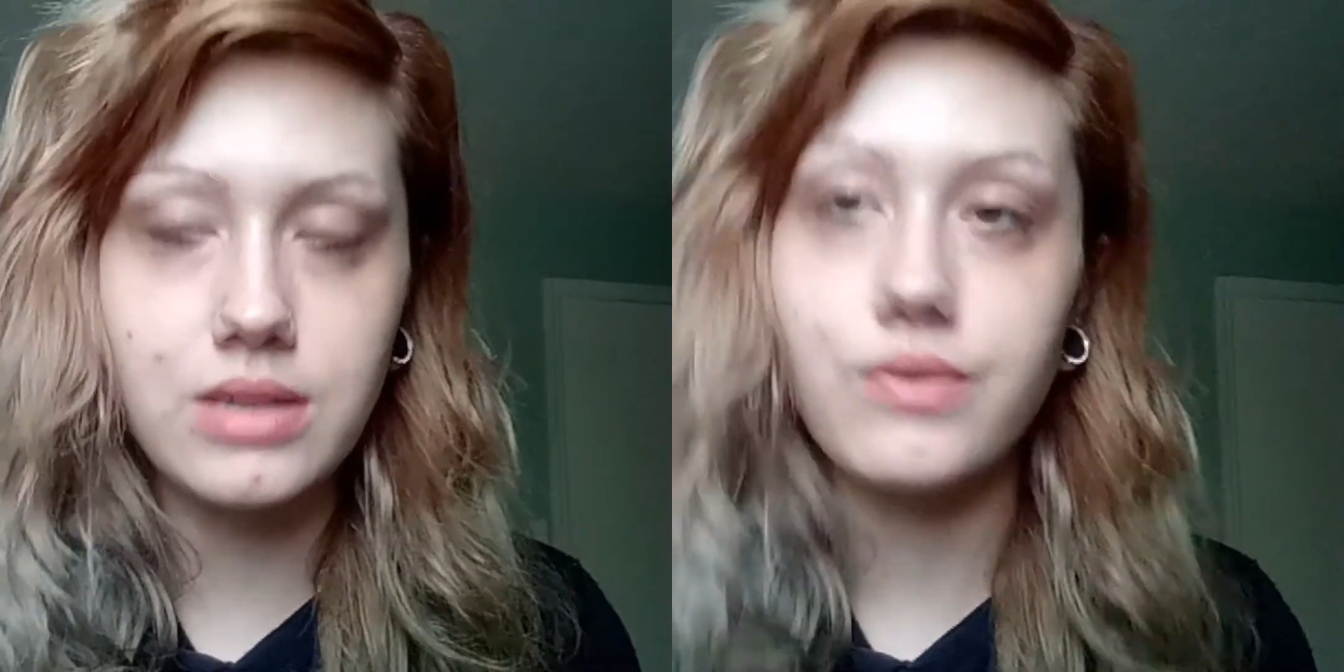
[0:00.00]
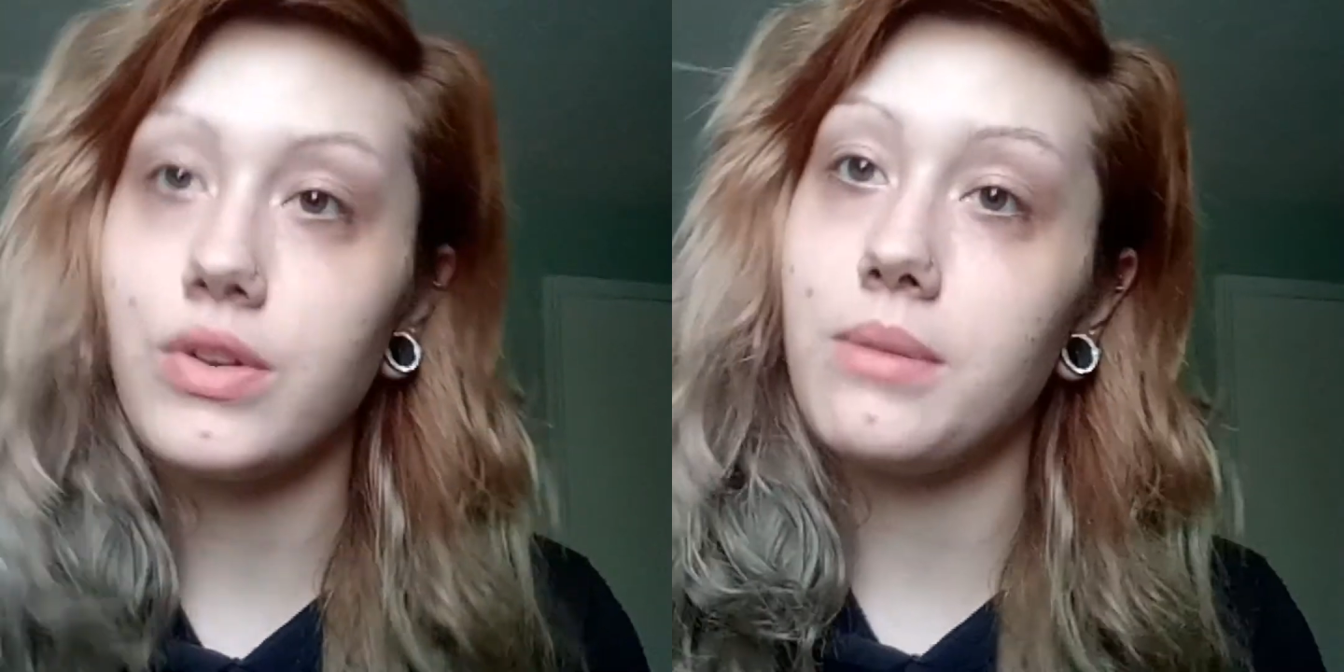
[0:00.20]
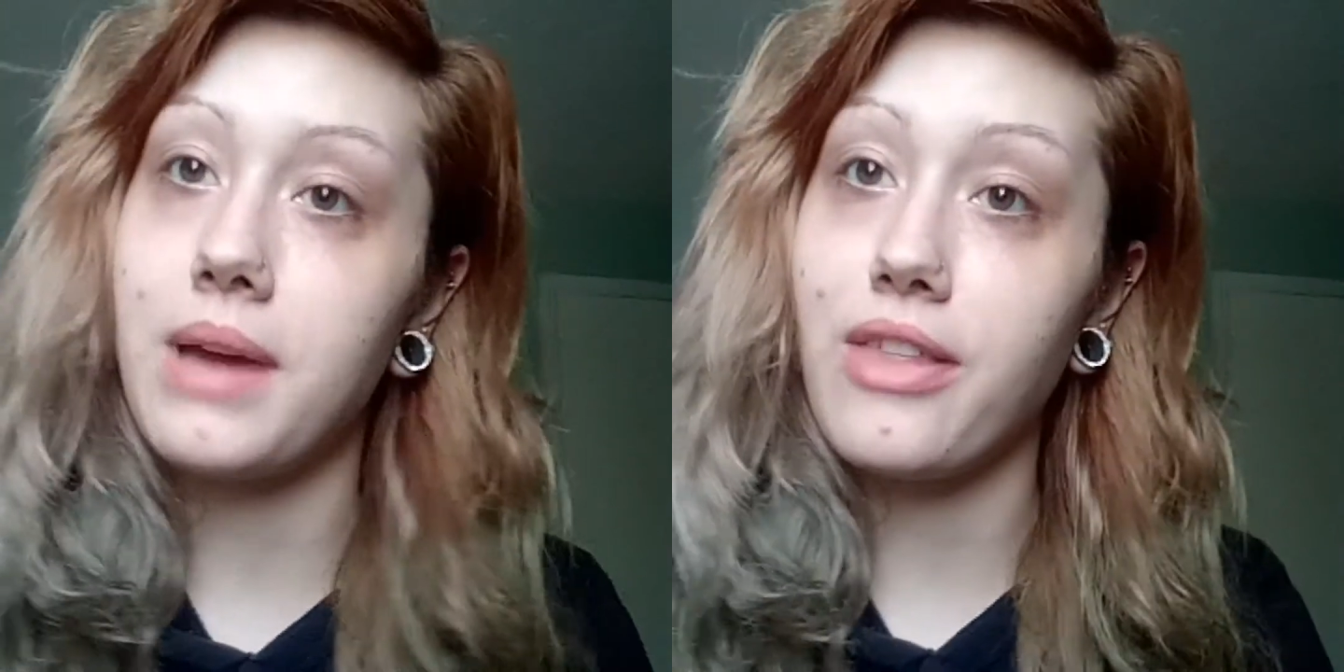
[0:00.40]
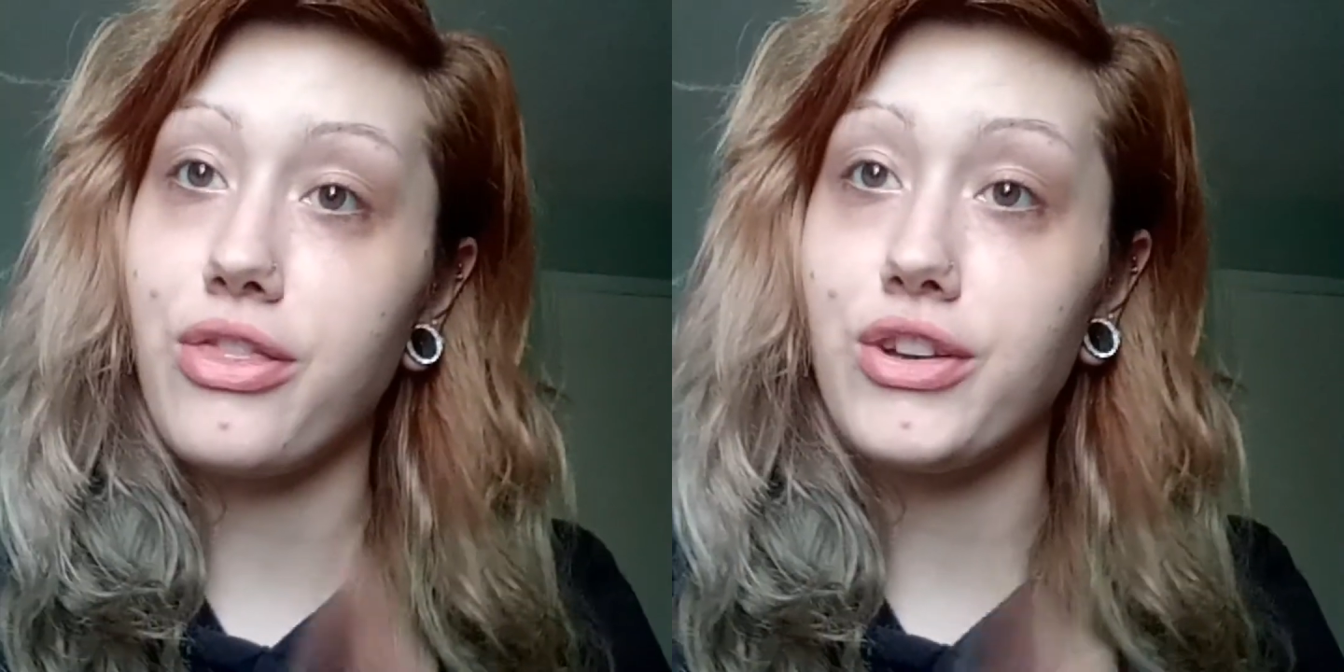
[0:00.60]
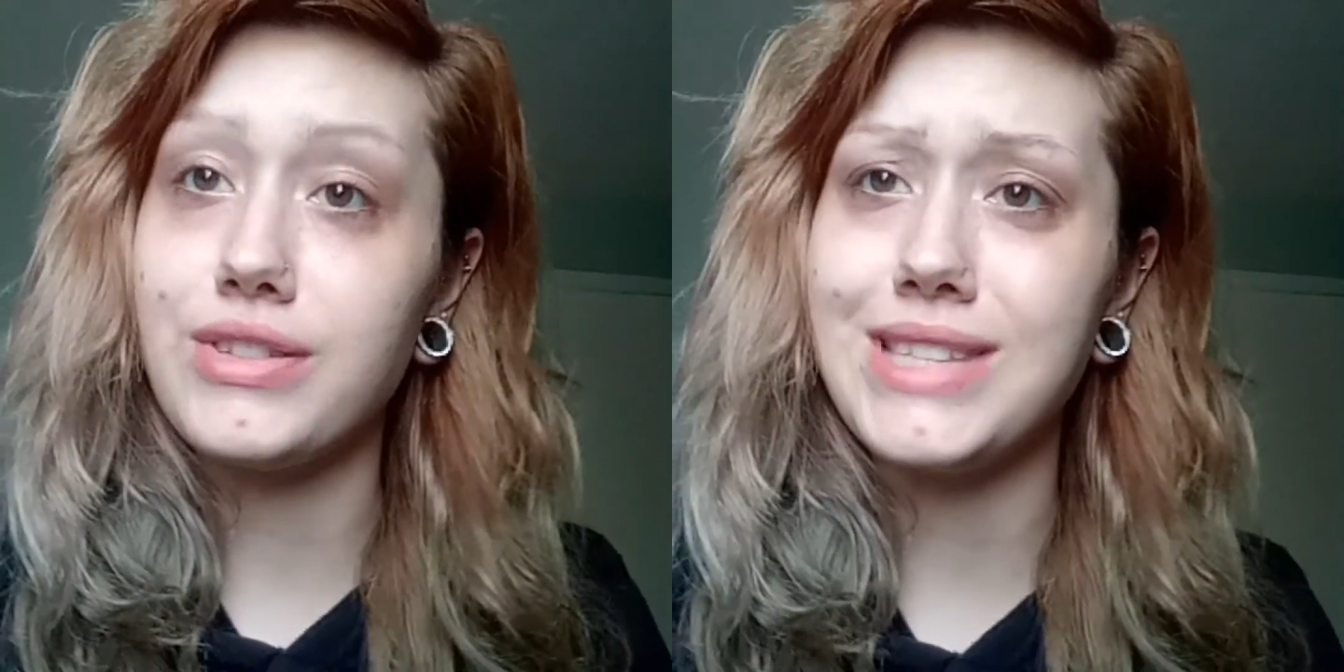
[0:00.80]
for about
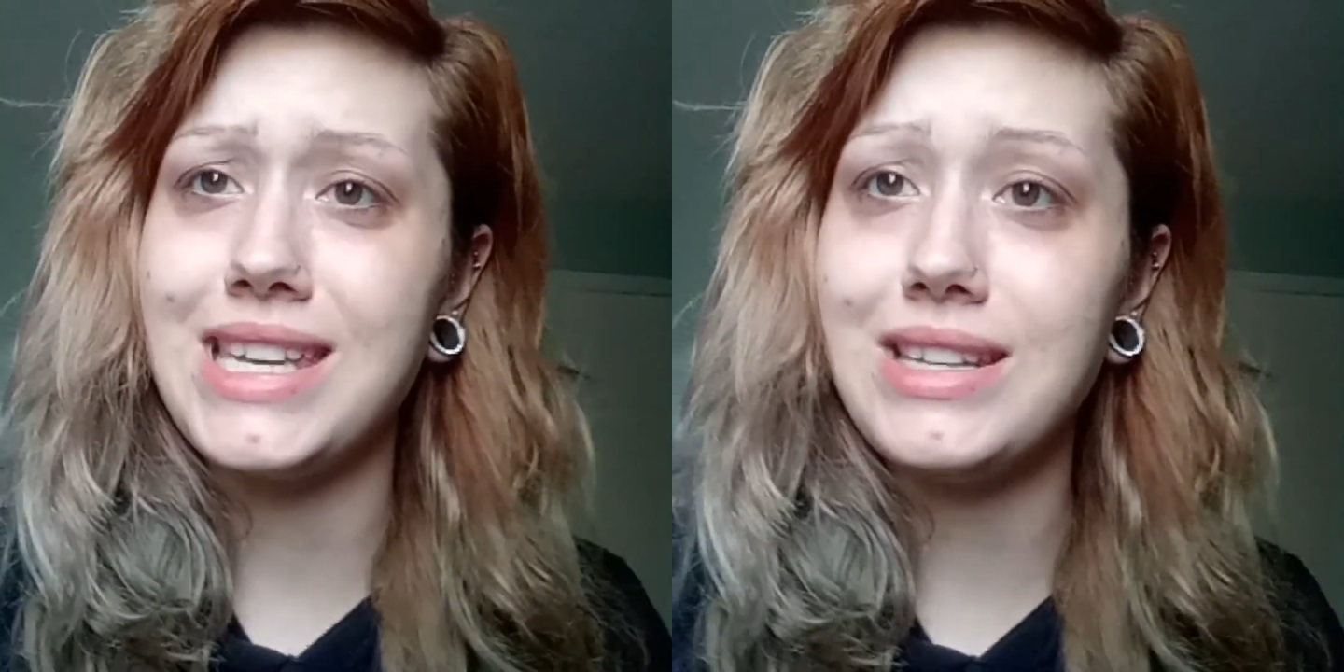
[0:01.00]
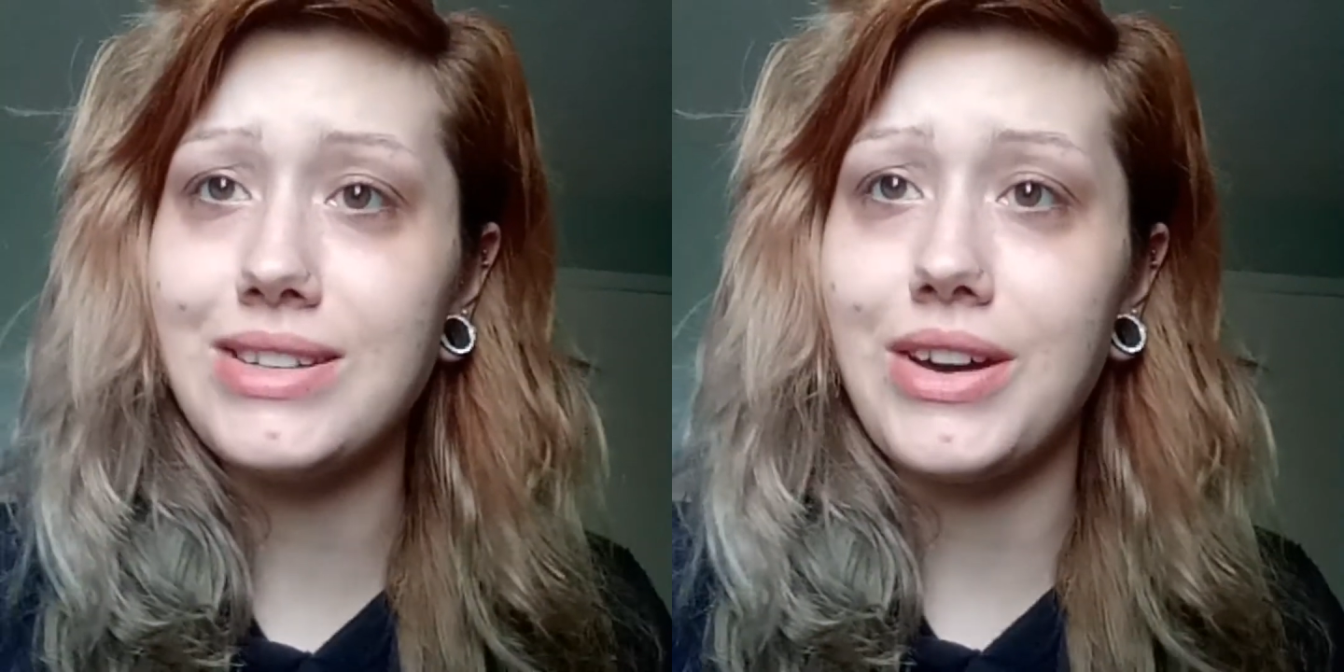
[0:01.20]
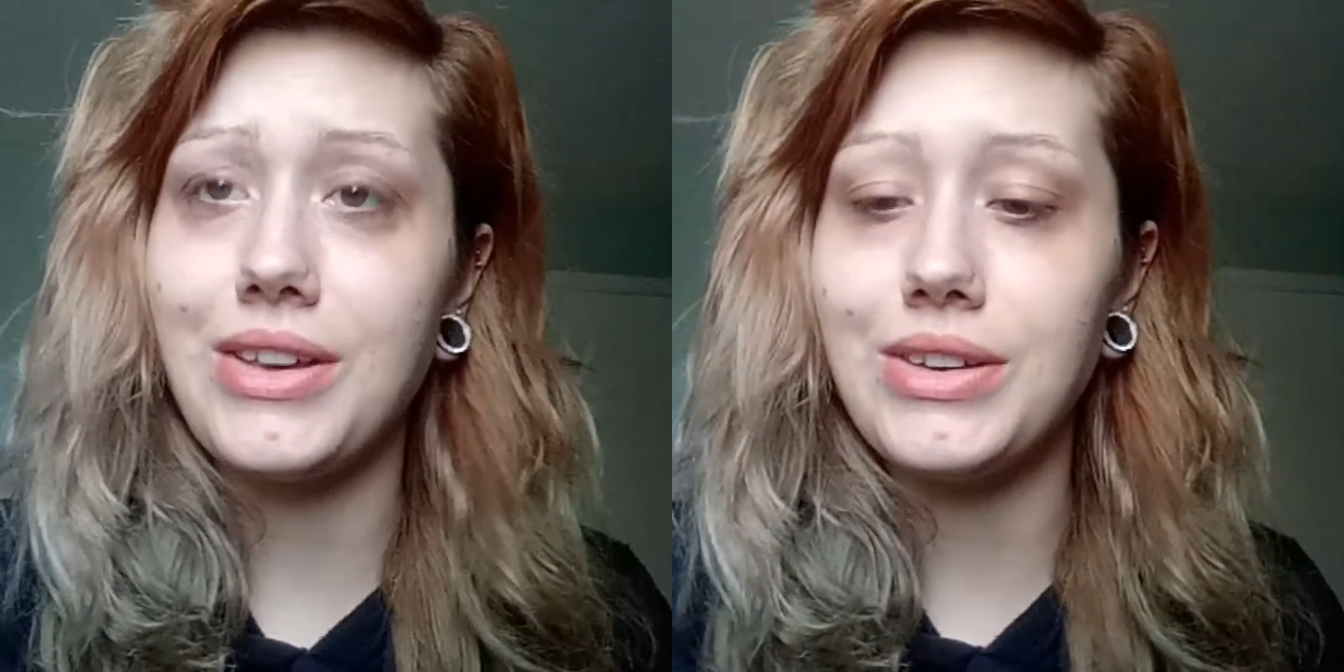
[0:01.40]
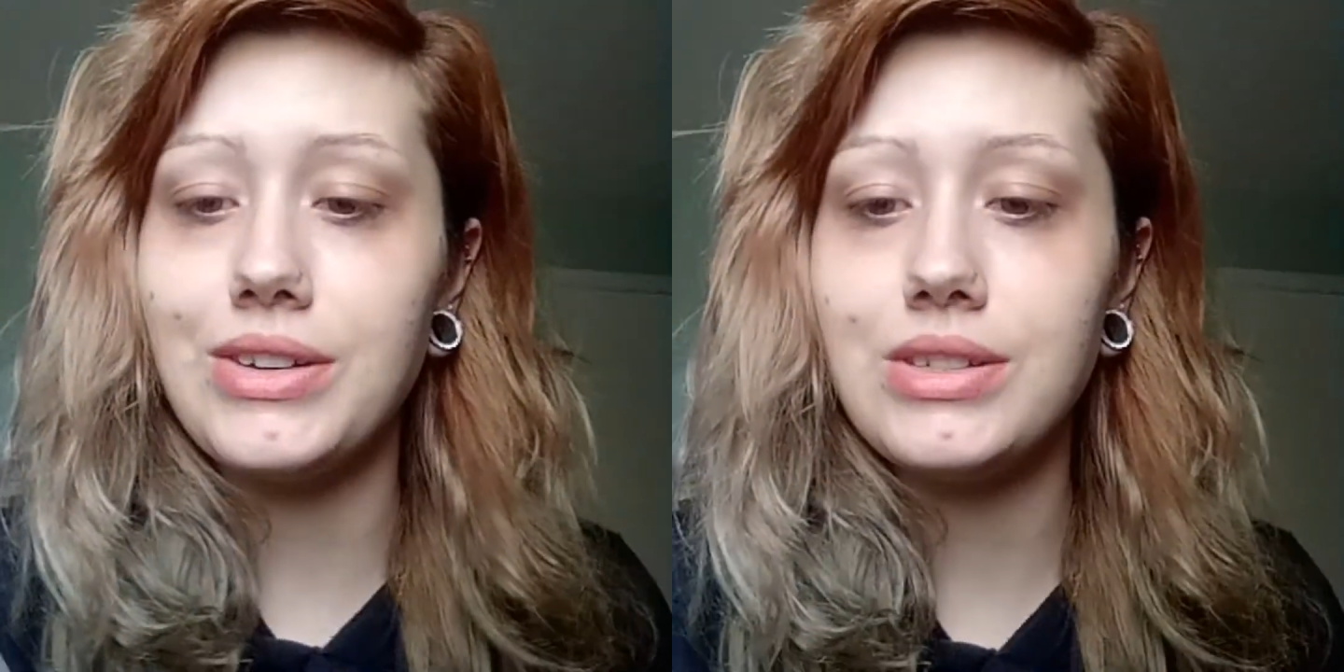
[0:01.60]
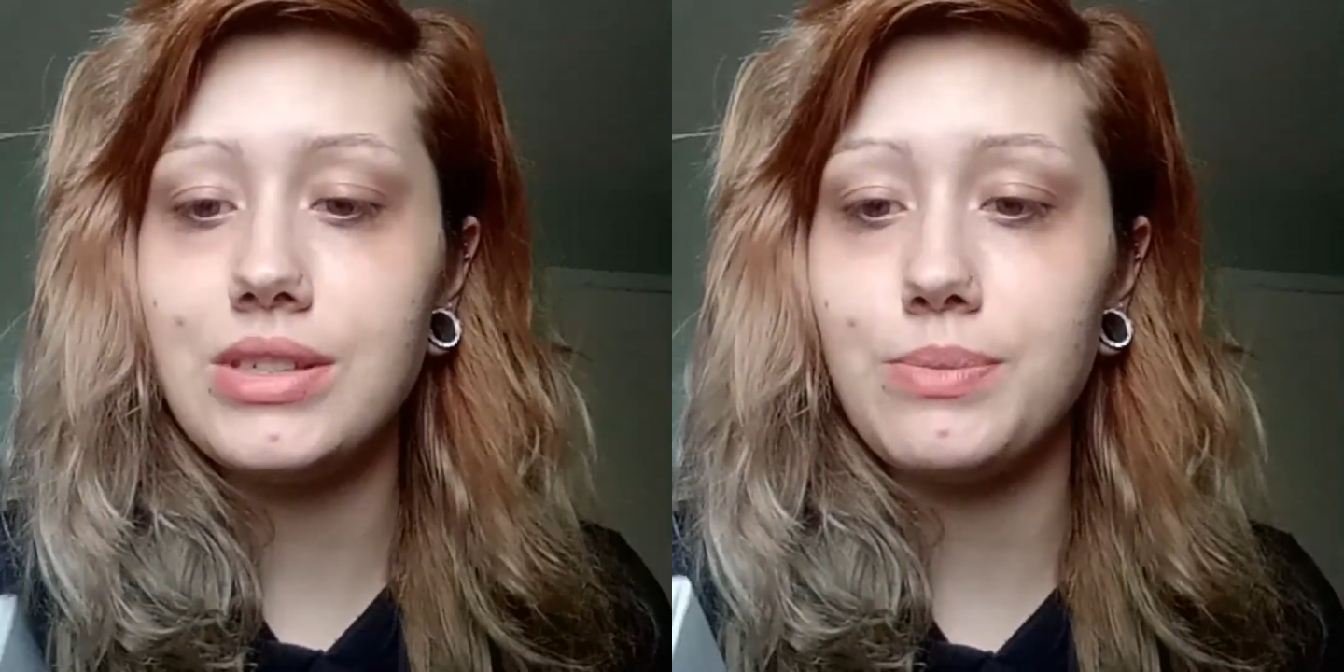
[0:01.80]

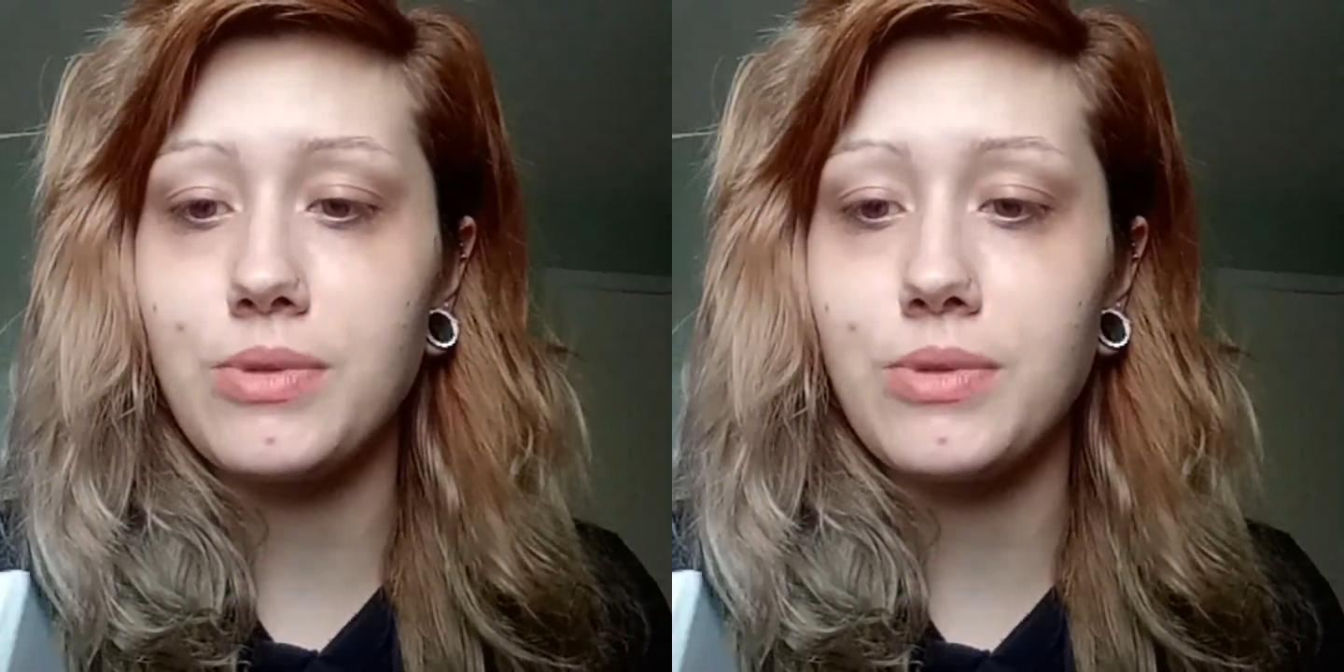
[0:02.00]
$13